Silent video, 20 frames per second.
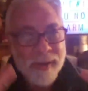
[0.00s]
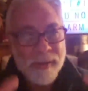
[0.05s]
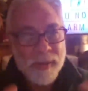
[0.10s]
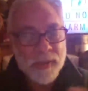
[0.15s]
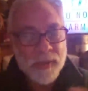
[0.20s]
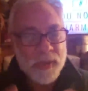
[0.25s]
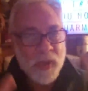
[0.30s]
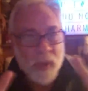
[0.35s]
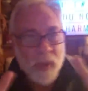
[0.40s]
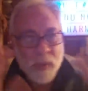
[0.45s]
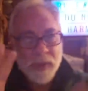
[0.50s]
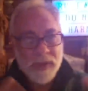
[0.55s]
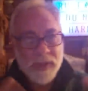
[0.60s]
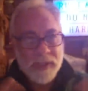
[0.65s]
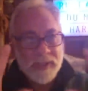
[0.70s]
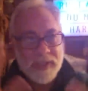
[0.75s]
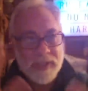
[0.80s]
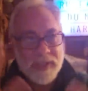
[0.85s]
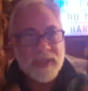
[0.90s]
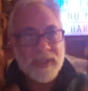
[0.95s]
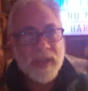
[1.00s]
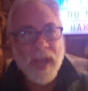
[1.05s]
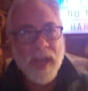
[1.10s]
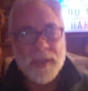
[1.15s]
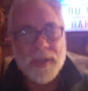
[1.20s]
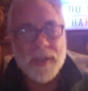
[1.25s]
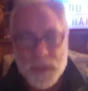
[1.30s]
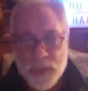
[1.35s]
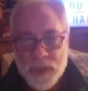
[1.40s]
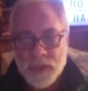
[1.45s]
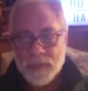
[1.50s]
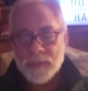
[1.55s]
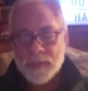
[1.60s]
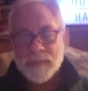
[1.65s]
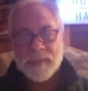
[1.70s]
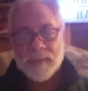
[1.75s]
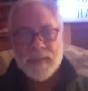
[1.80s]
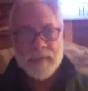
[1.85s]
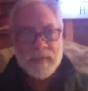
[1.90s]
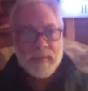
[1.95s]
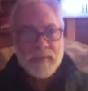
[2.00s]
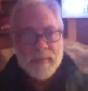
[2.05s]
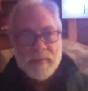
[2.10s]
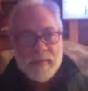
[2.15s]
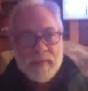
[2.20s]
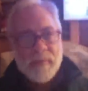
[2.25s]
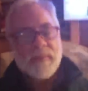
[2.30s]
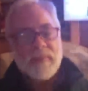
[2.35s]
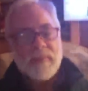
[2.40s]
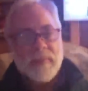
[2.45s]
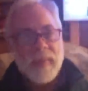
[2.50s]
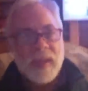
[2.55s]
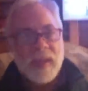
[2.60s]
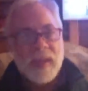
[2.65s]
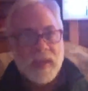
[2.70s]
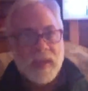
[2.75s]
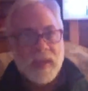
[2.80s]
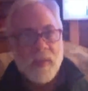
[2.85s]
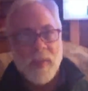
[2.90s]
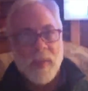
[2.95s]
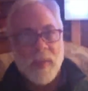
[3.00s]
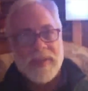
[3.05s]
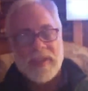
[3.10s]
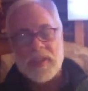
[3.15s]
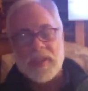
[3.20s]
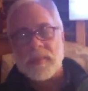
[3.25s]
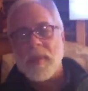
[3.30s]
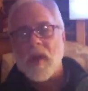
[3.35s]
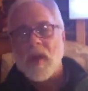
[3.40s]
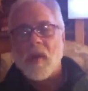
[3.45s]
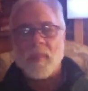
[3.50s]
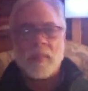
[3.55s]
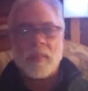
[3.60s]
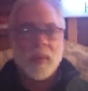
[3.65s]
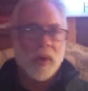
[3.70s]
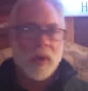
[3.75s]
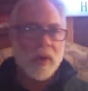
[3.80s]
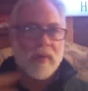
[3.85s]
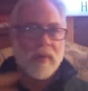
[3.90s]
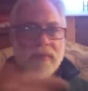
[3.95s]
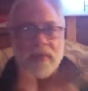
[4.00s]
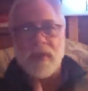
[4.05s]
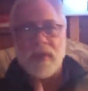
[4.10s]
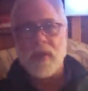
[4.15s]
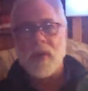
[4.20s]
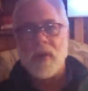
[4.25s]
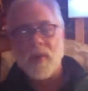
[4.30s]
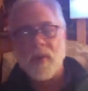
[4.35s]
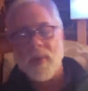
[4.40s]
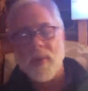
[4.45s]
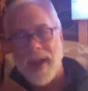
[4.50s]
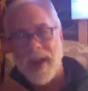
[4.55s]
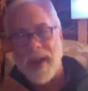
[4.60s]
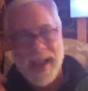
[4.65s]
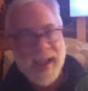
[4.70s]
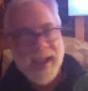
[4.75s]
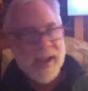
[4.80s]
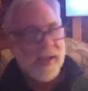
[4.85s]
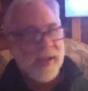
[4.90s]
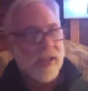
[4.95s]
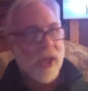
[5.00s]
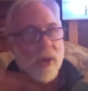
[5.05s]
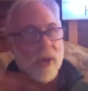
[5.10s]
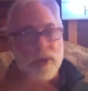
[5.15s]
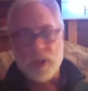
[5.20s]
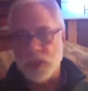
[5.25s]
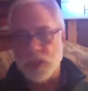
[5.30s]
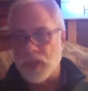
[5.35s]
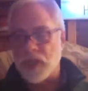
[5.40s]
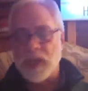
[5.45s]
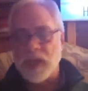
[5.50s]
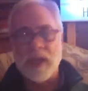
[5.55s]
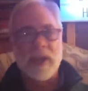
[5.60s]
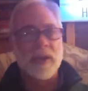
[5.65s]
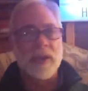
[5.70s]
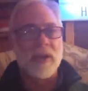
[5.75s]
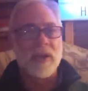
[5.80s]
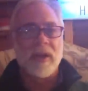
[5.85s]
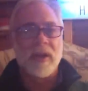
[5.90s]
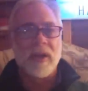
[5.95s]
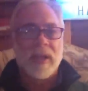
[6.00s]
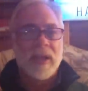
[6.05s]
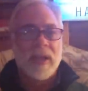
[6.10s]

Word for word: there's no one to touch you might smell perfume or hand lotion or